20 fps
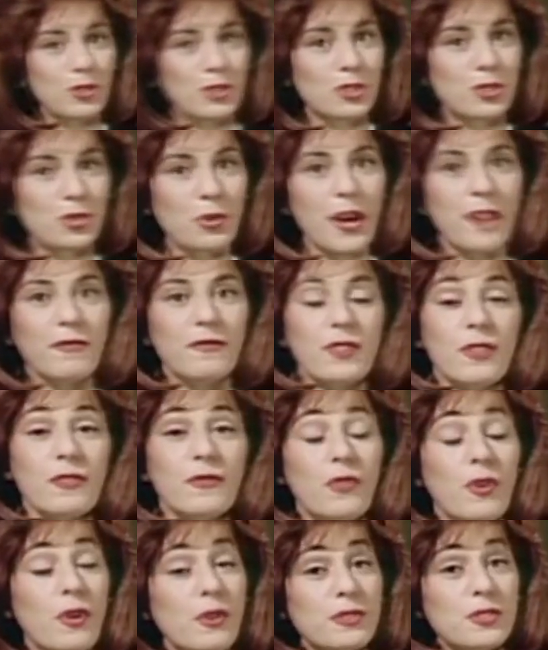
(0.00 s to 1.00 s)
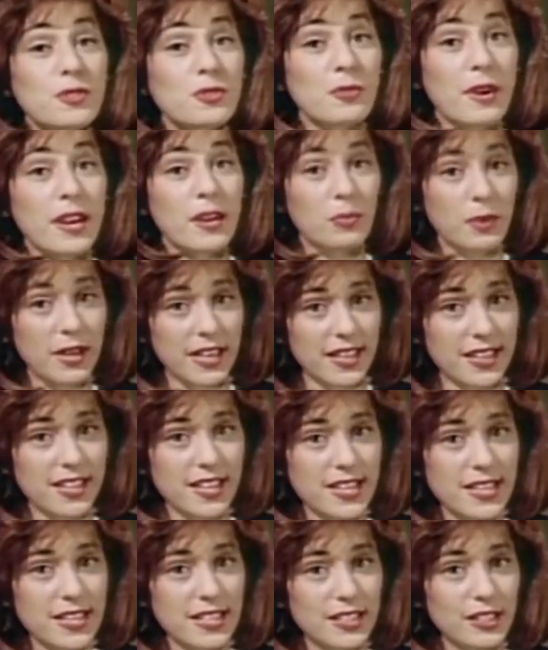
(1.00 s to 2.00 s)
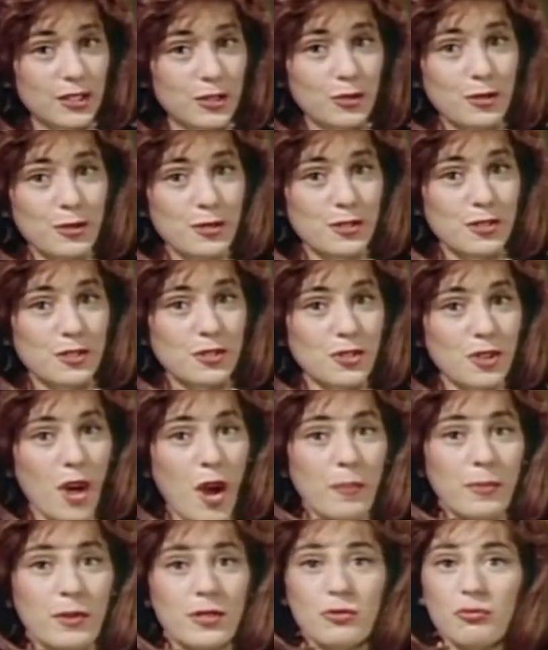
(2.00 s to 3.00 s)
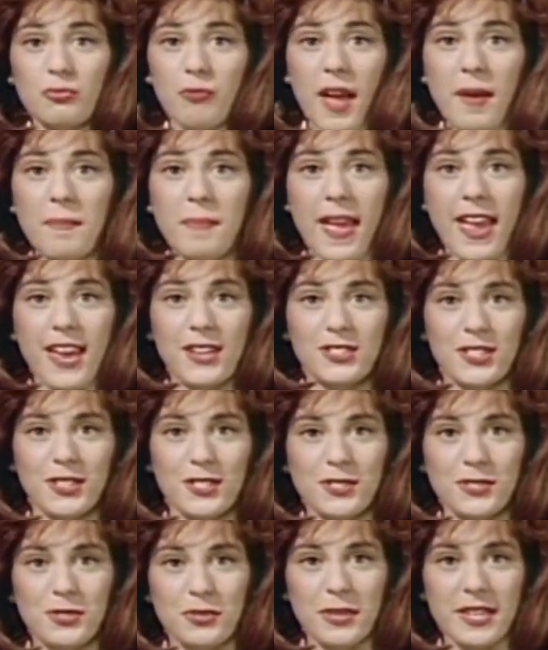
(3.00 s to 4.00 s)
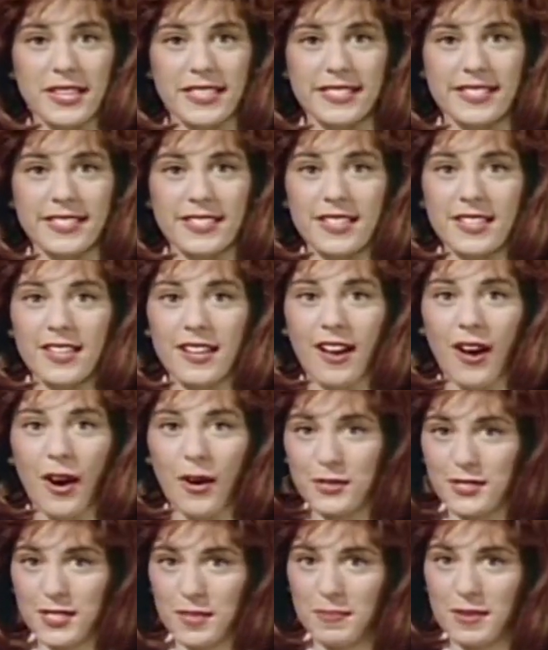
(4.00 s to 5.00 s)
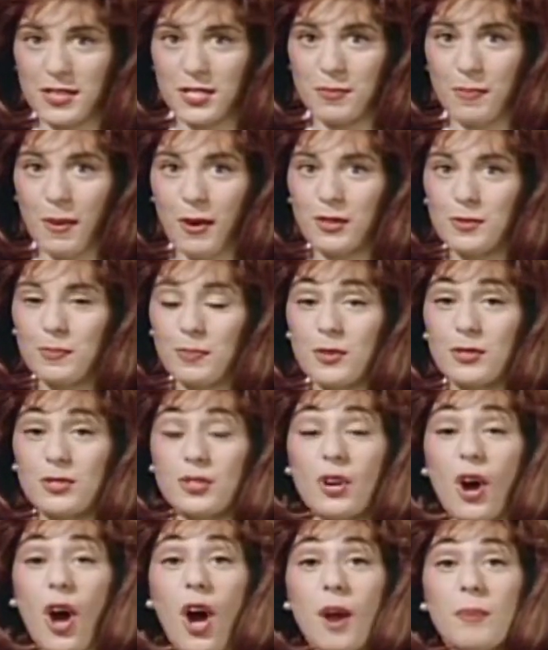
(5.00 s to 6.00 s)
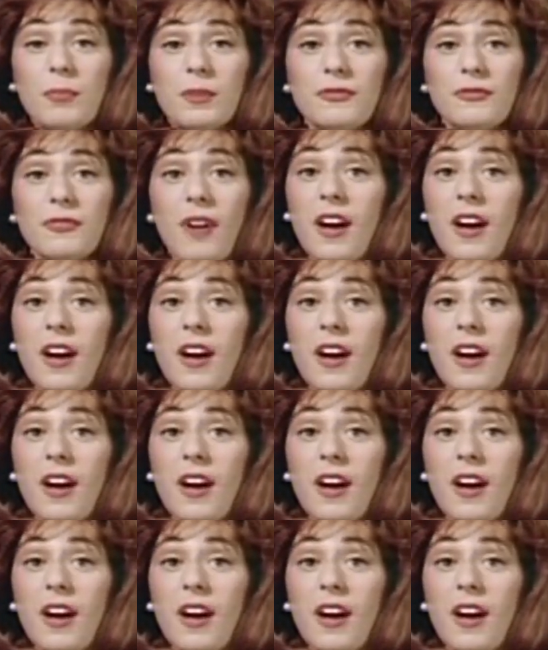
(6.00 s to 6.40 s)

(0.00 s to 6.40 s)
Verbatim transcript: old Detroit for the fourth straight week. Looters and stompers rampage in the streets. O C P spokesperson Aubrey